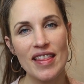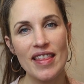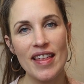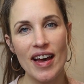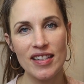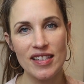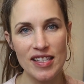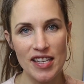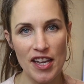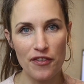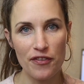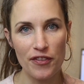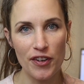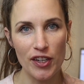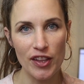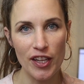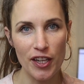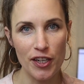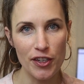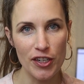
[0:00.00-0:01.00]
that's it for
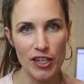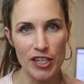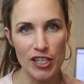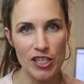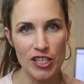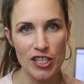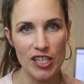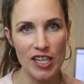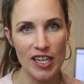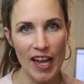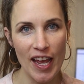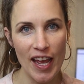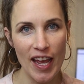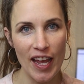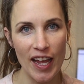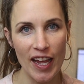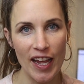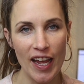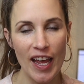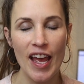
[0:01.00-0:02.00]
licorice
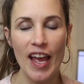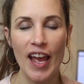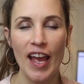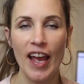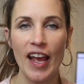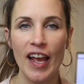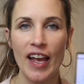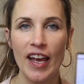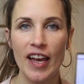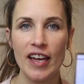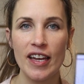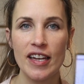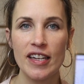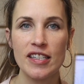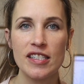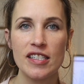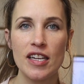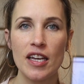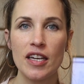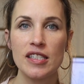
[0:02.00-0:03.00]
today.
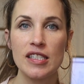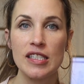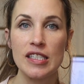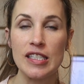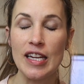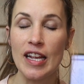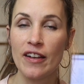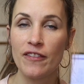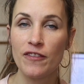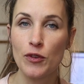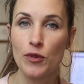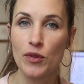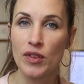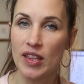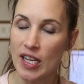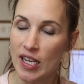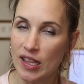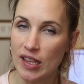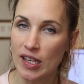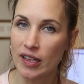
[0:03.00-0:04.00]
And if you
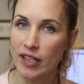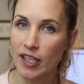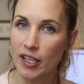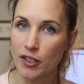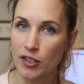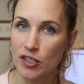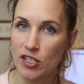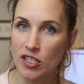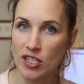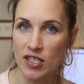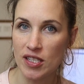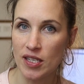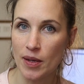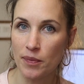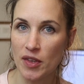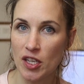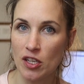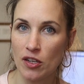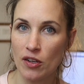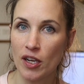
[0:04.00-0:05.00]
think that licorice is
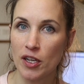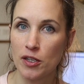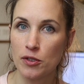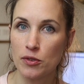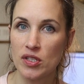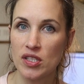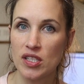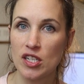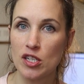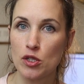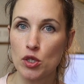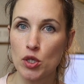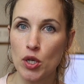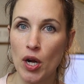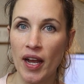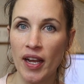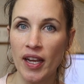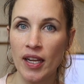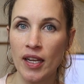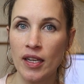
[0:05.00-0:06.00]
something you're interested in
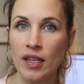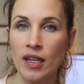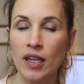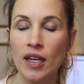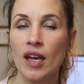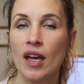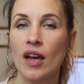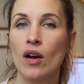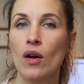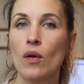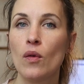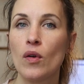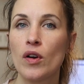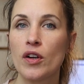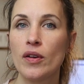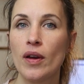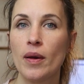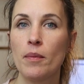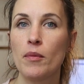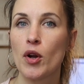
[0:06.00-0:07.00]
trying or
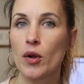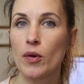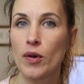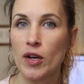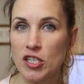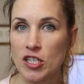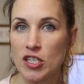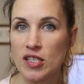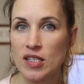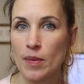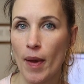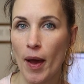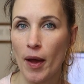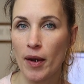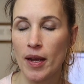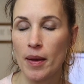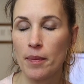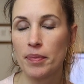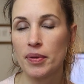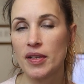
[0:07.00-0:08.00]
you have more questions about
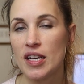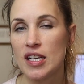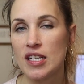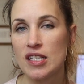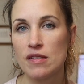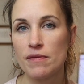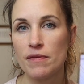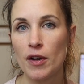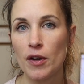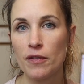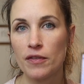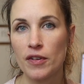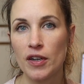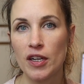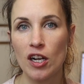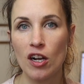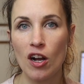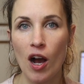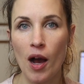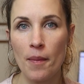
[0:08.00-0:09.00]
it, please feel free
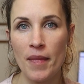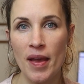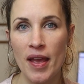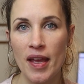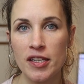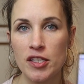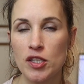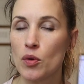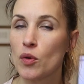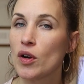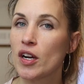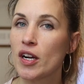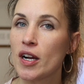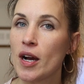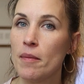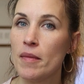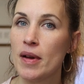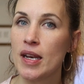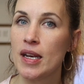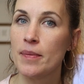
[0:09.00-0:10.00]
to comment or
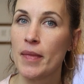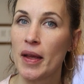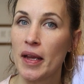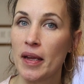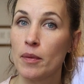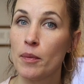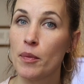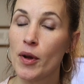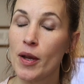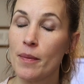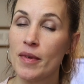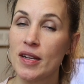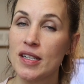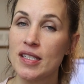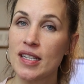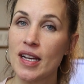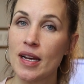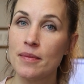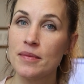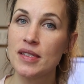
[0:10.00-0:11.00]
come in and make an appointment
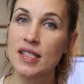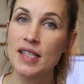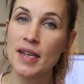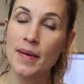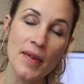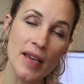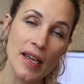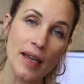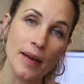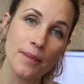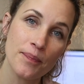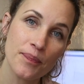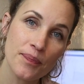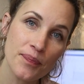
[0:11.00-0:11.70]
to come see me.